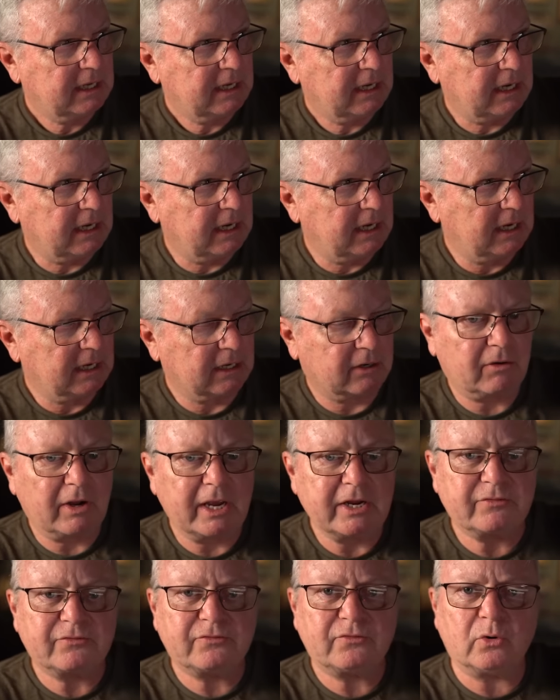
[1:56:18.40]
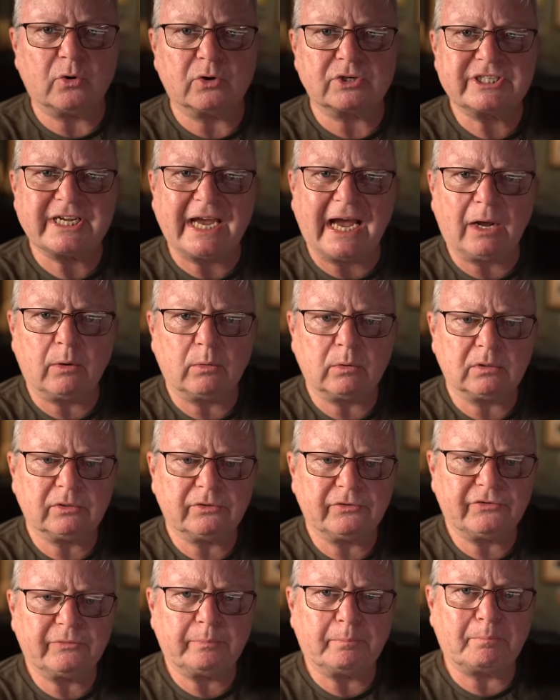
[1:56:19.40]
Uh, great for
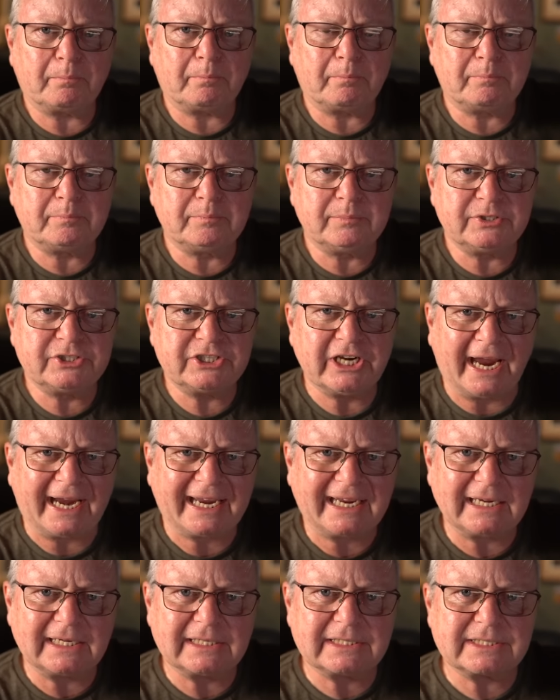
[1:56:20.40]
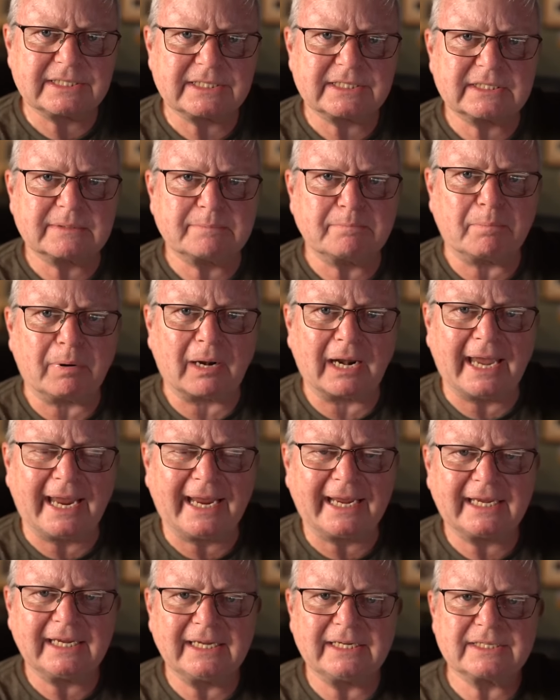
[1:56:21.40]
towels, jackets,
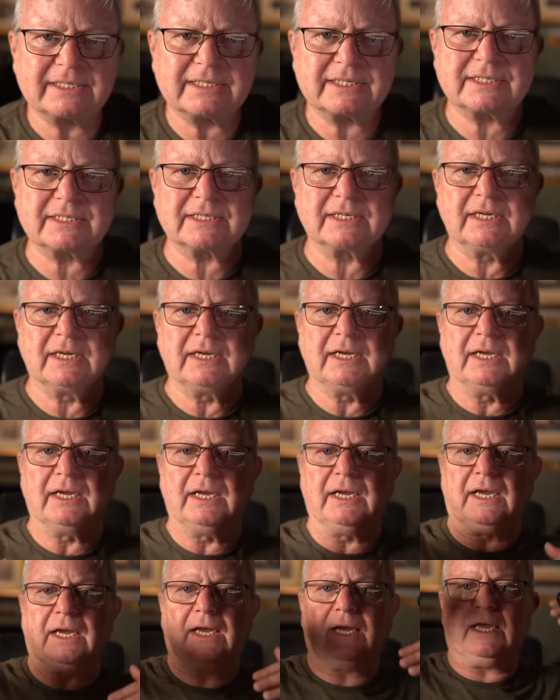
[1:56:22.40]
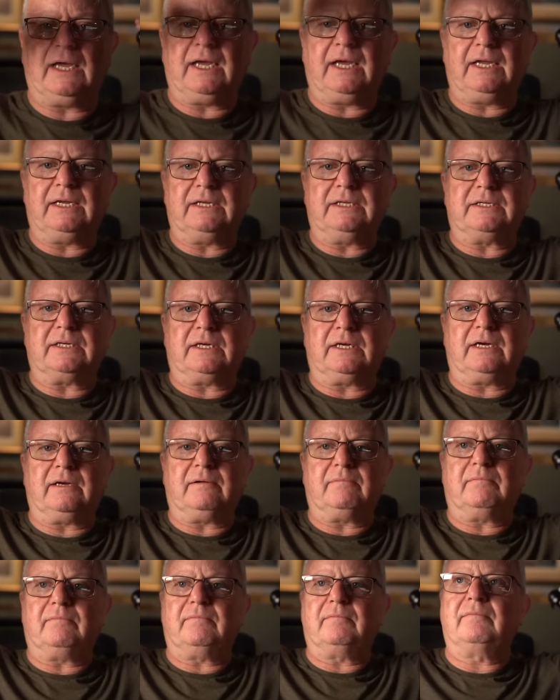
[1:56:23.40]
blankets, and
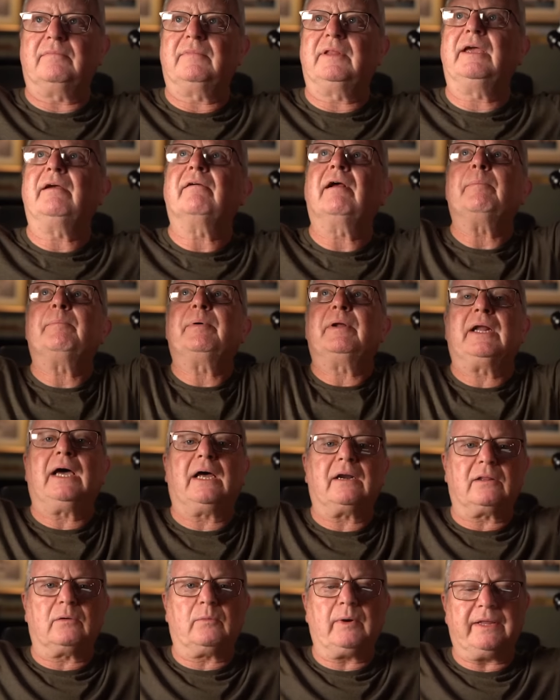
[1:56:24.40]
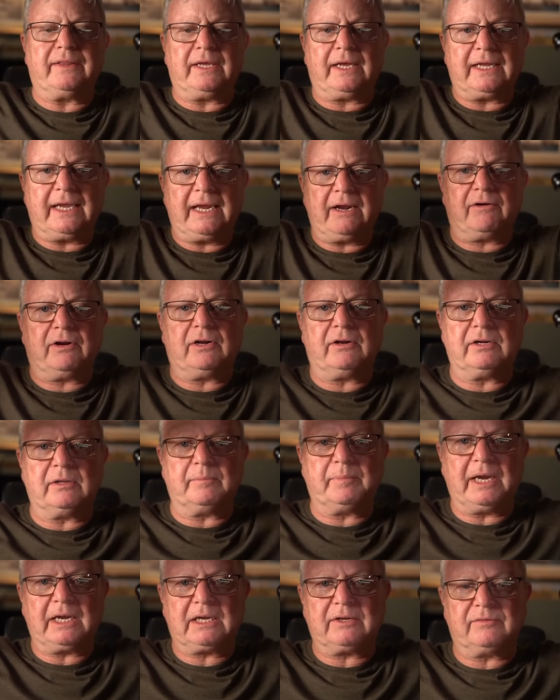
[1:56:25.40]
um, they're up and out of the way. That area in the
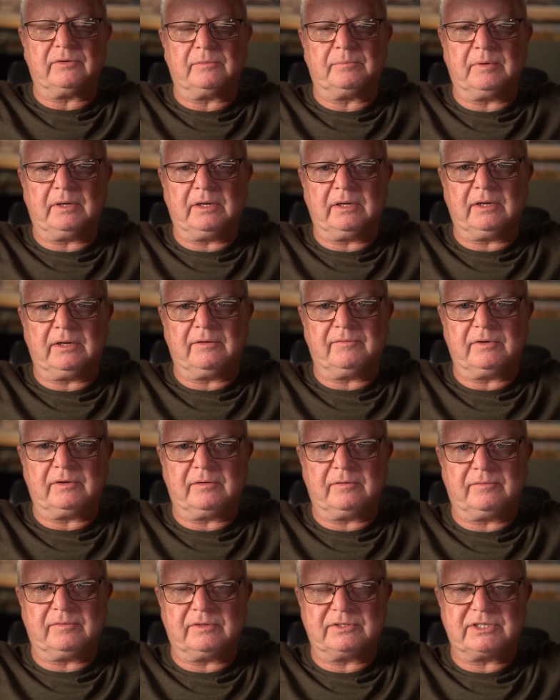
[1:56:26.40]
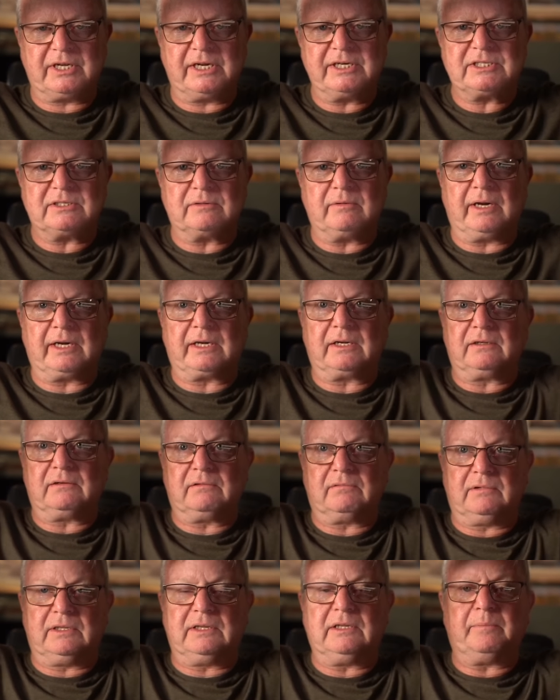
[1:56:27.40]
back of a, of a, of a station wagon,
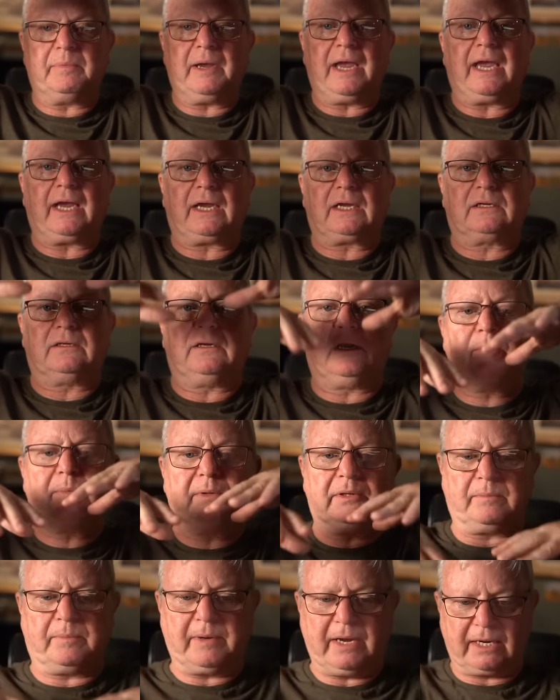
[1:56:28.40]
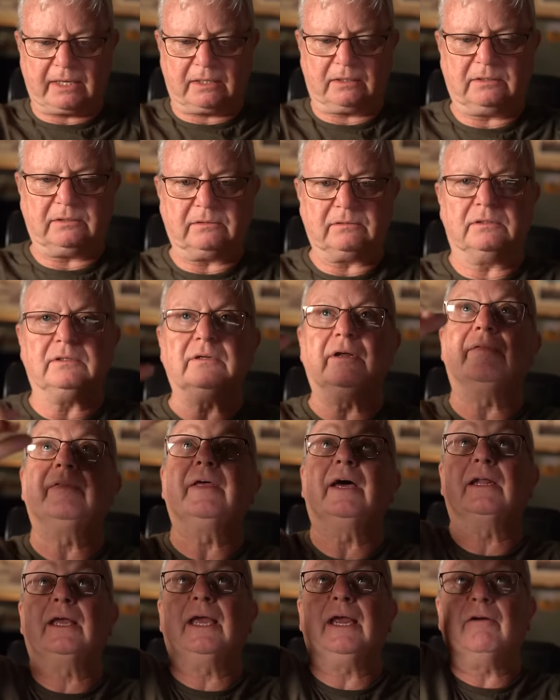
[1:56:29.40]
in the back, you open the back, and you, you know, in
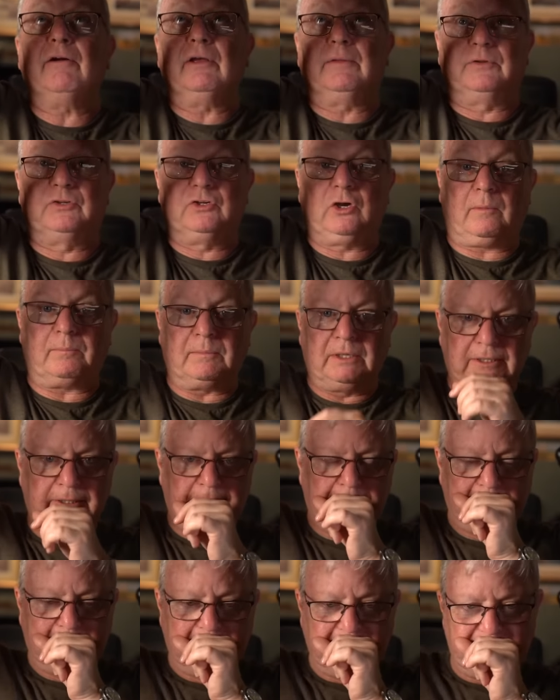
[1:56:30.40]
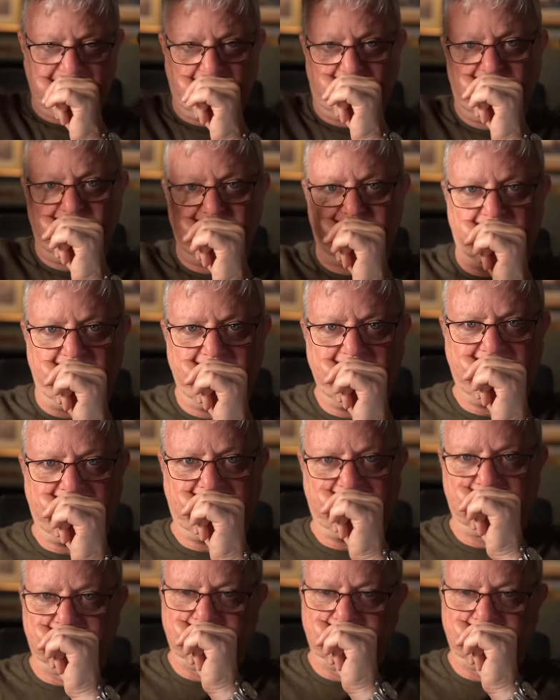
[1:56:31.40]
that area at the top, it's not used for anything.